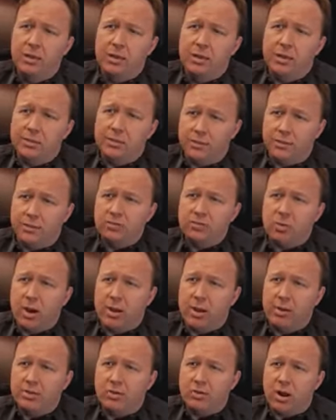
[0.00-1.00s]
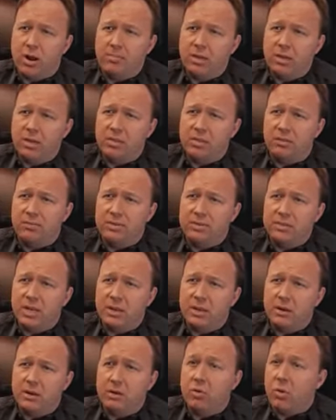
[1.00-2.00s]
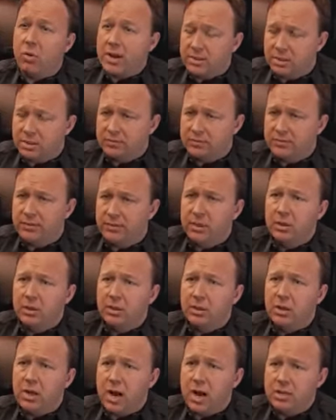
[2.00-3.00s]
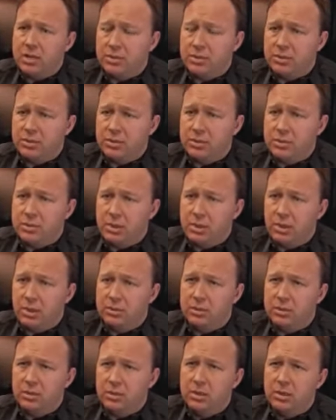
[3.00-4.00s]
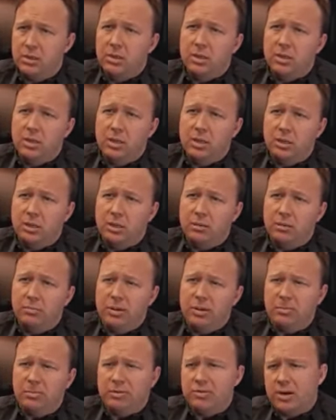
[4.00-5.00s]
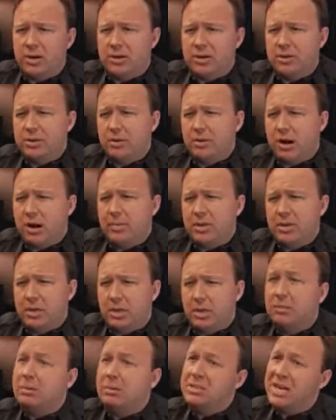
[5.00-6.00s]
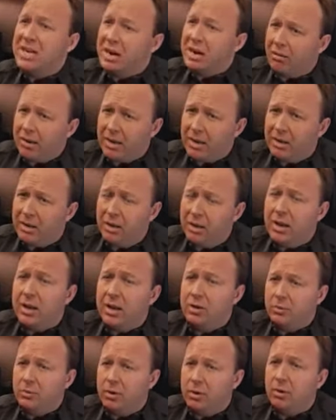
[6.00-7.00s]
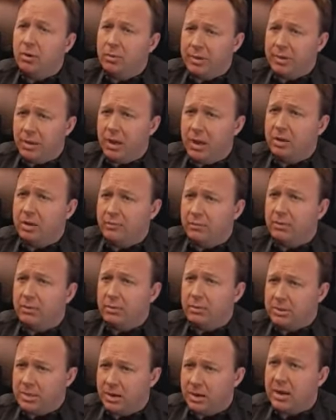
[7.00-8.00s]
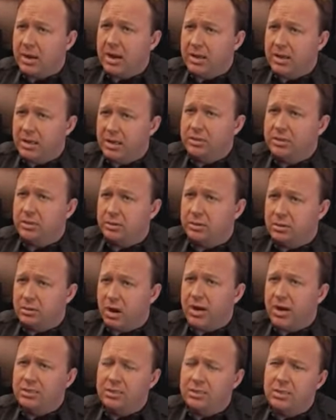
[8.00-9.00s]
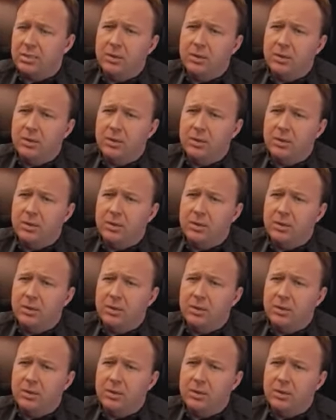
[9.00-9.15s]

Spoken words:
And so that's why I describe myself as an aggressive constitutionalist. People try to describe me as a libertarian, and I do agree with a lot of libertarian ideas and thoughts.